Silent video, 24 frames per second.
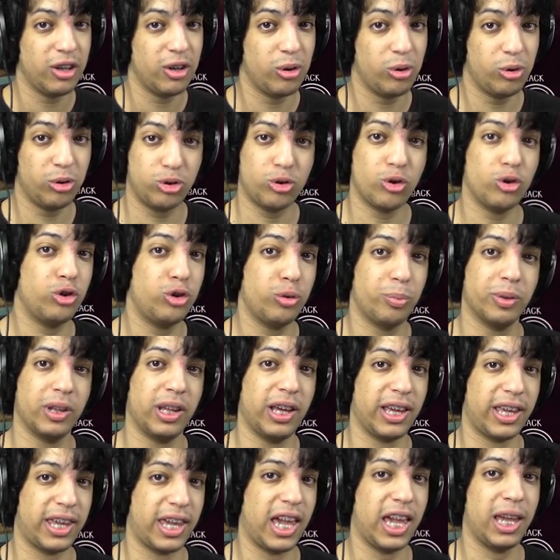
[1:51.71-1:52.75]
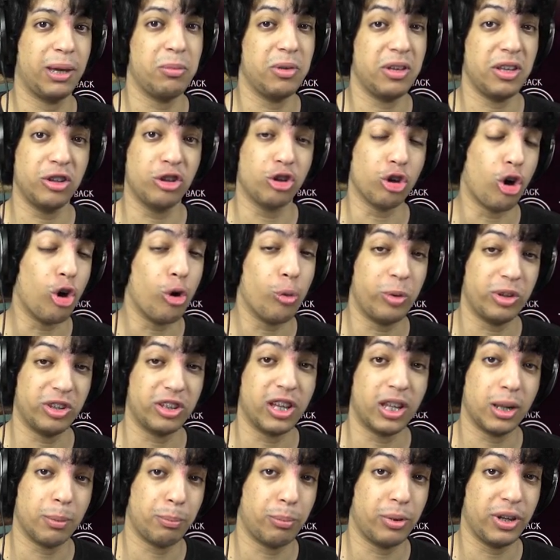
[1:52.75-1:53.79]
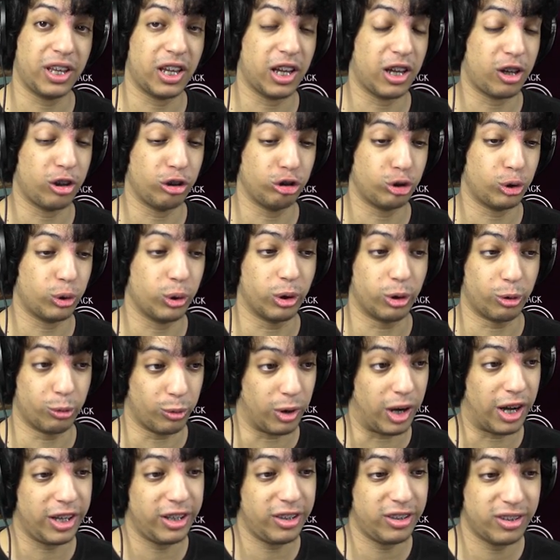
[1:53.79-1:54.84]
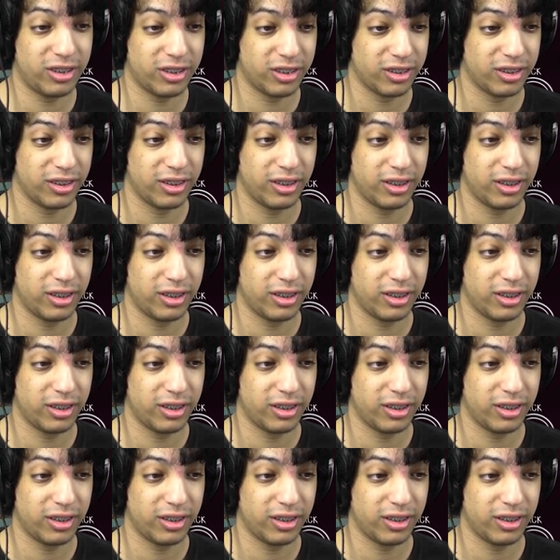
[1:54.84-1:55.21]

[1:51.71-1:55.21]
who's going to play a game is always gonna pick a controller, right?